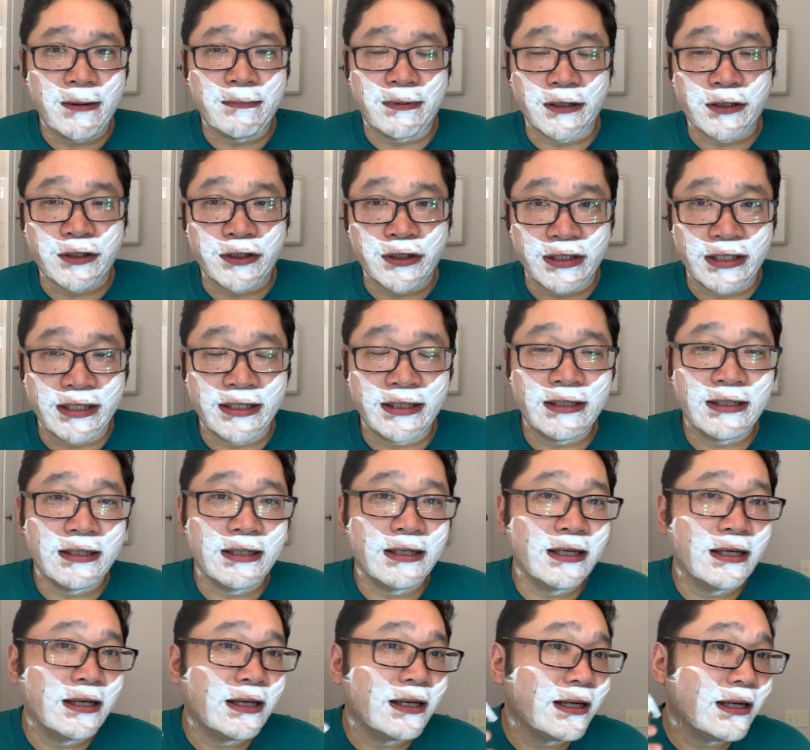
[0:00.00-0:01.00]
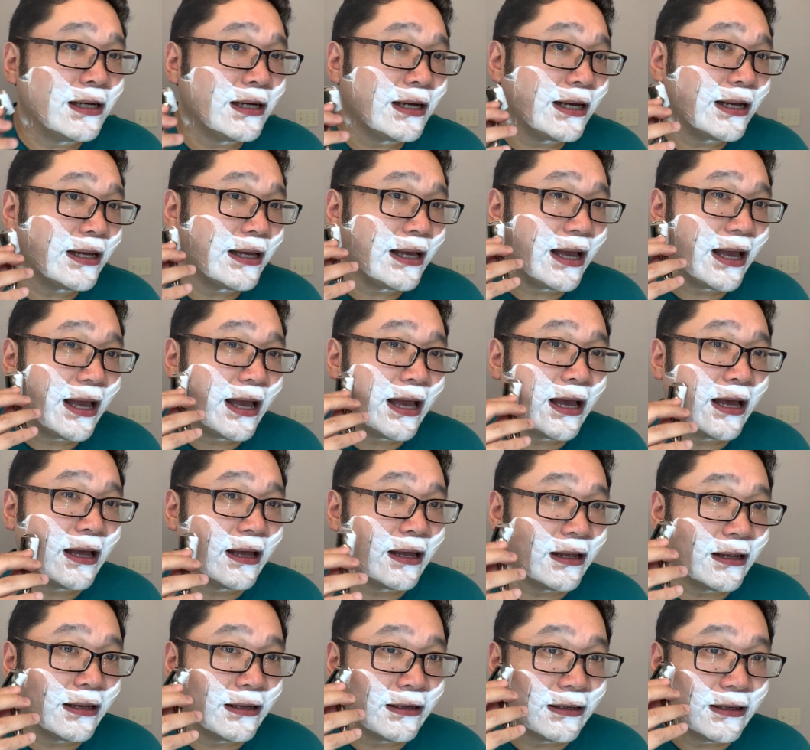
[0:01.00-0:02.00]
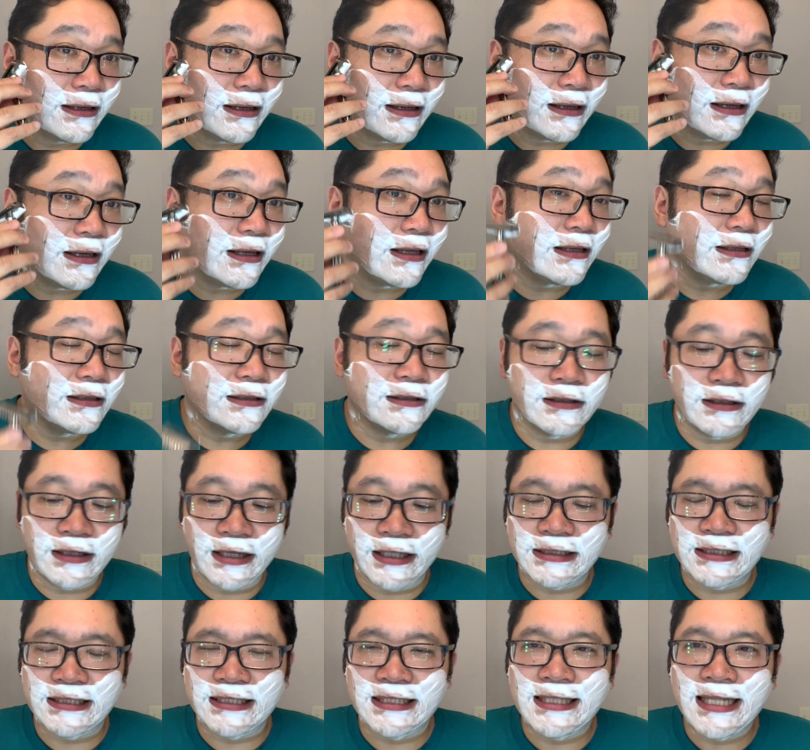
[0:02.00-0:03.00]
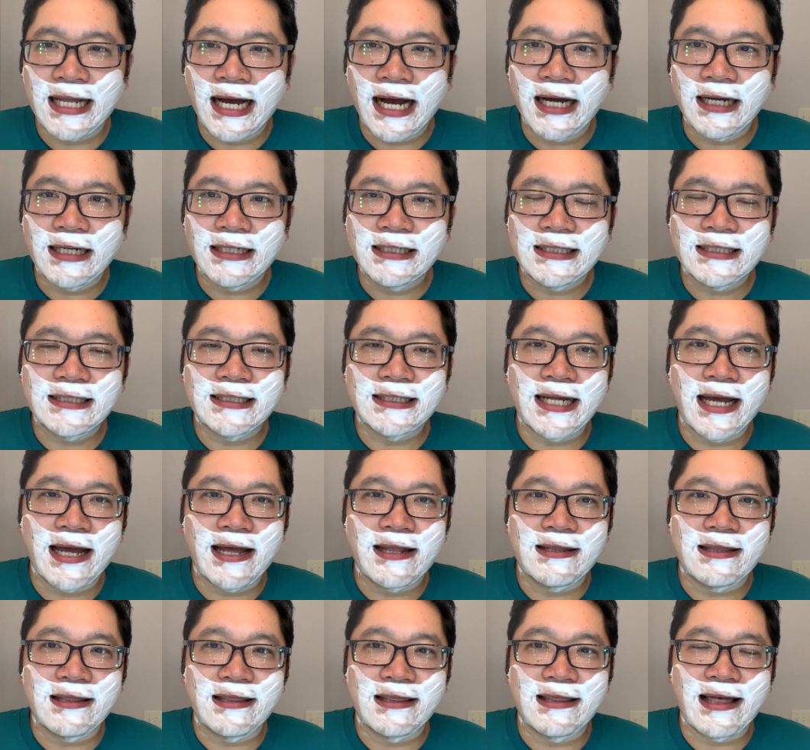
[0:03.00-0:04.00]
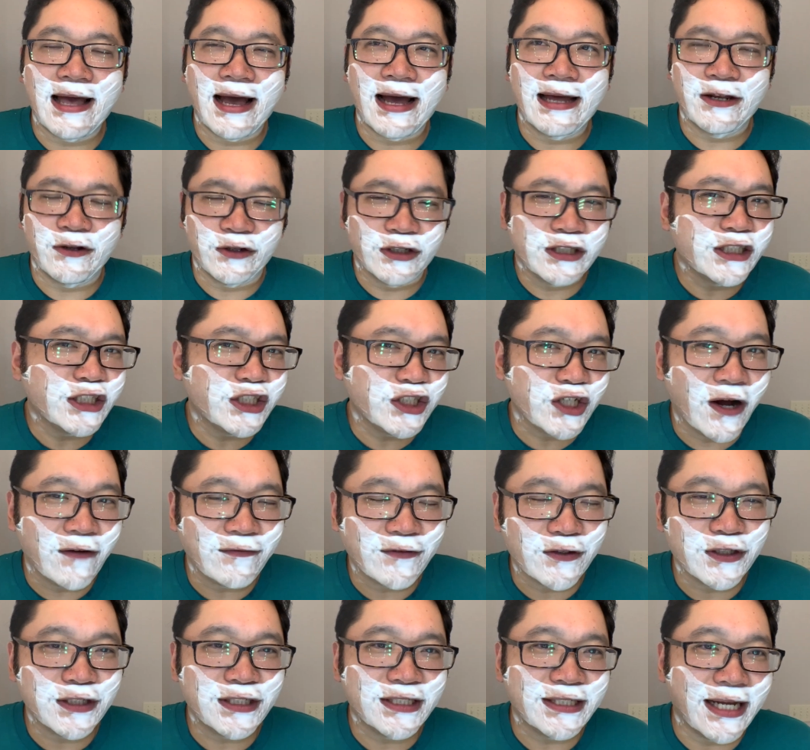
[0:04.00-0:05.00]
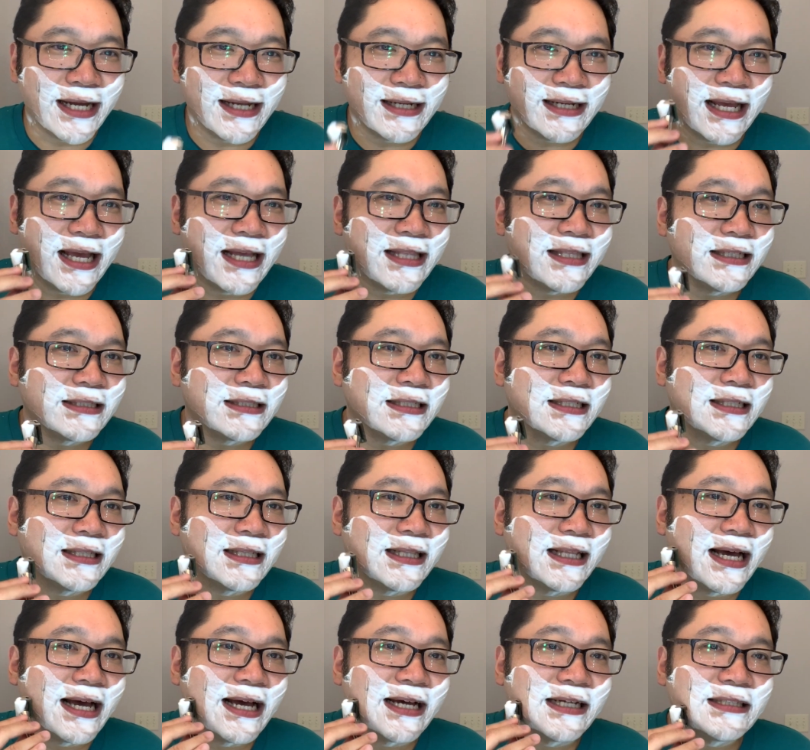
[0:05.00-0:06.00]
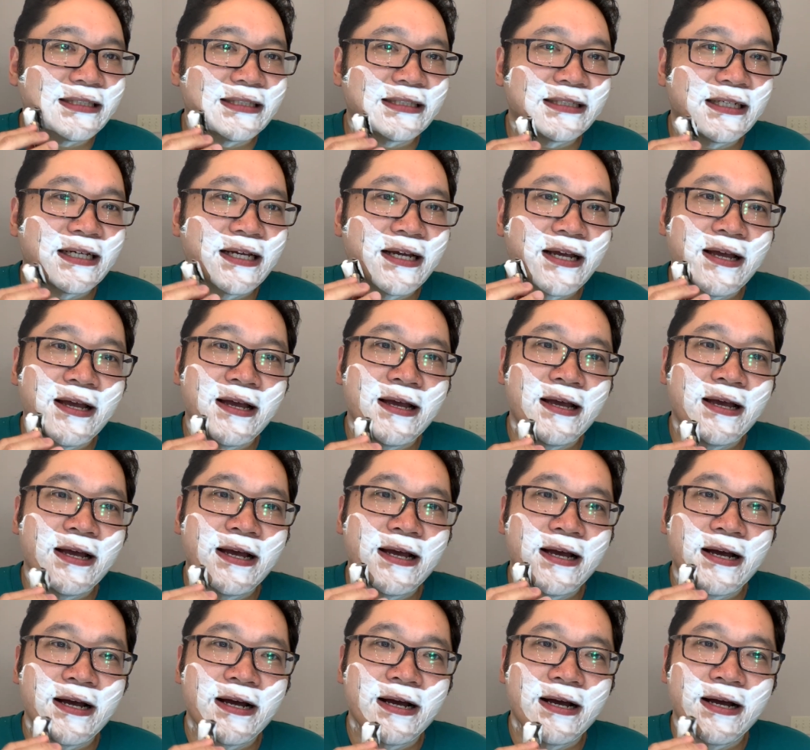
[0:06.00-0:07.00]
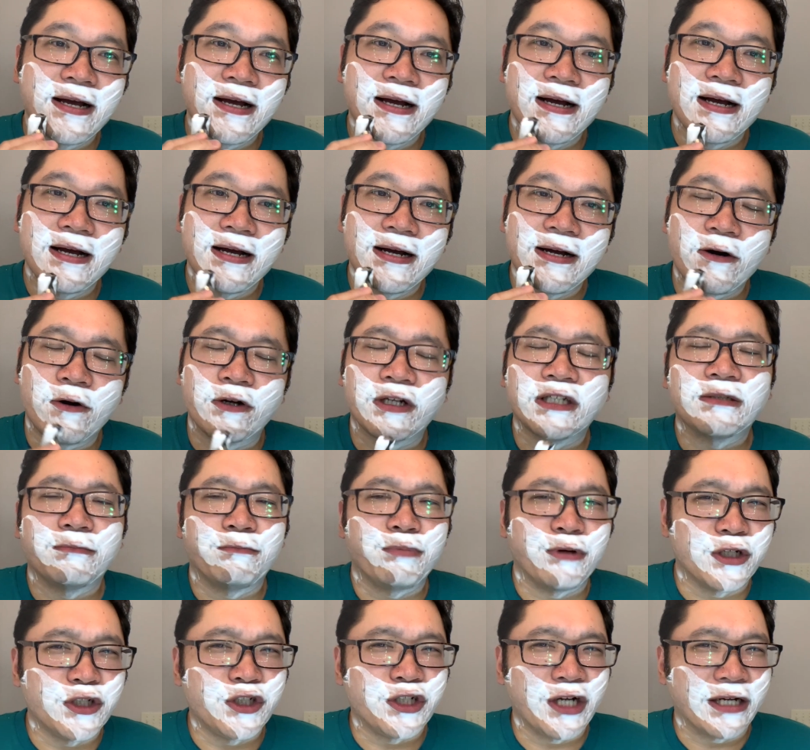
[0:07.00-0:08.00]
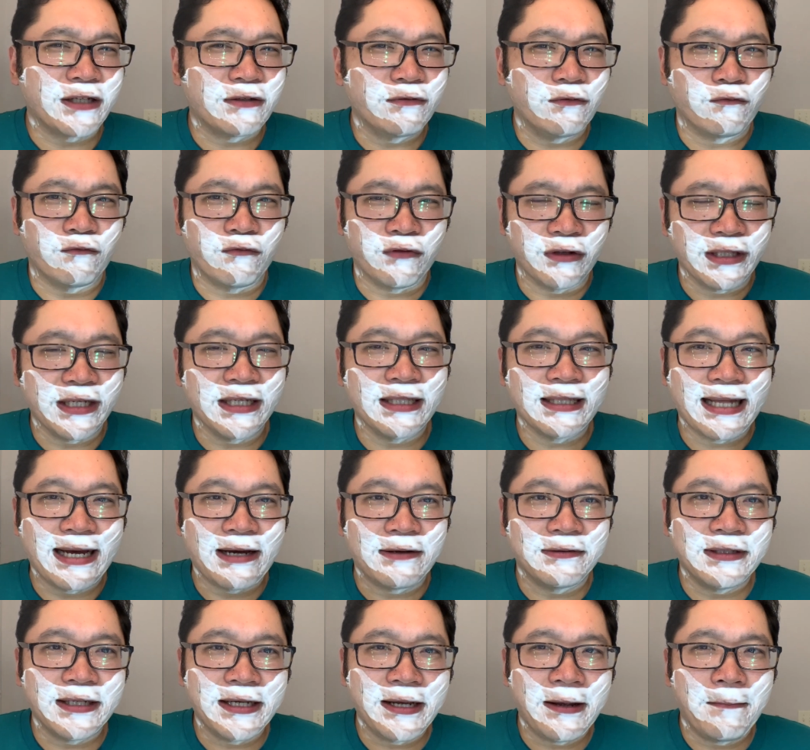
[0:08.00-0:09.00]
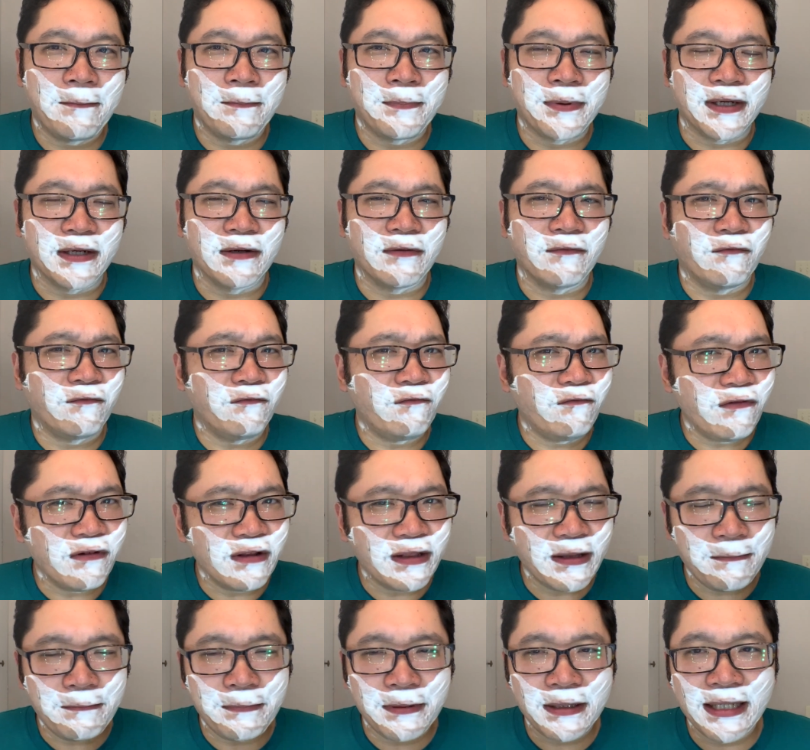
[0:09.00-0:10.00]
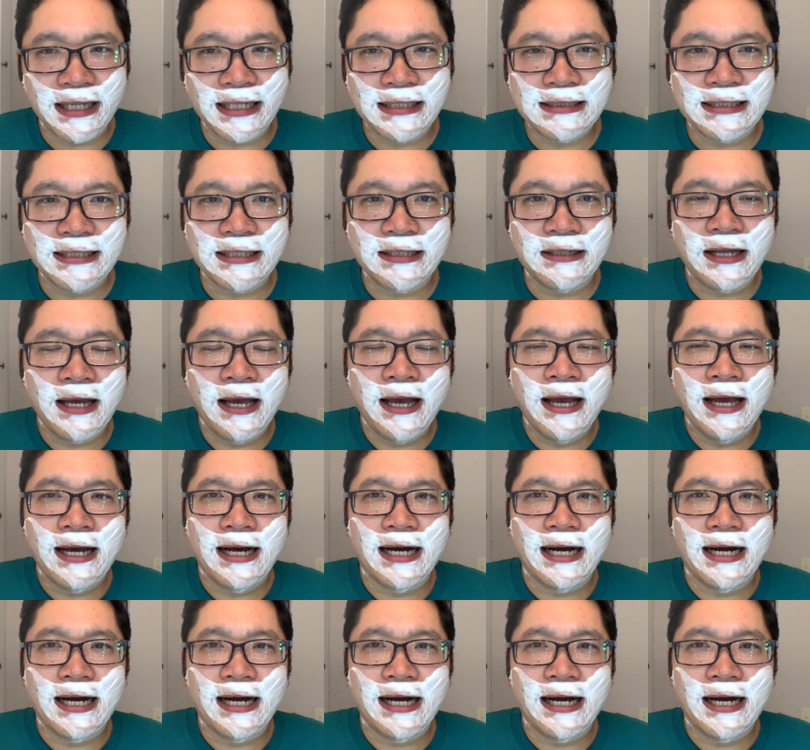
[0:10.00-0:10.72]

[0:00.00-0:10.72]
but goodie, and it's not a scent that, you know, it's a softer scent. It doesn't last, or it doesn't project really loudly, but really pleasant.